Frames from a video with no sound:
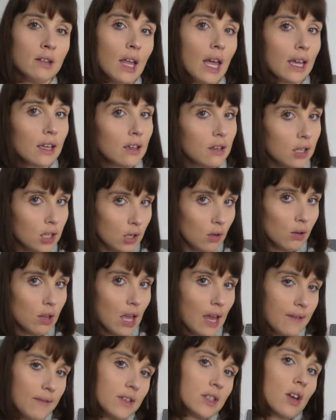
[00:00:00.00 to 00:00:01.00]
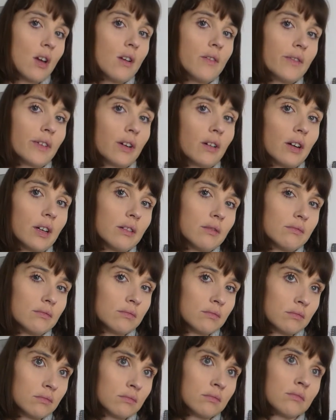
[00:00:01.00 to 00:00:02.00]
like your life is over and
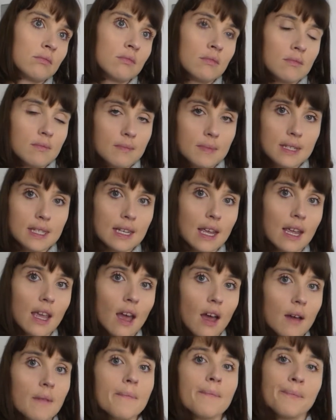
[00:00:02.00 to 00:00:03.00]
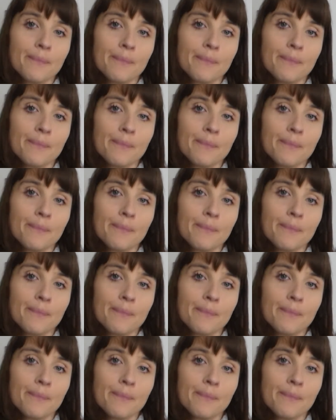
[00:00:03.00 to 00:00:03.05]
see ya.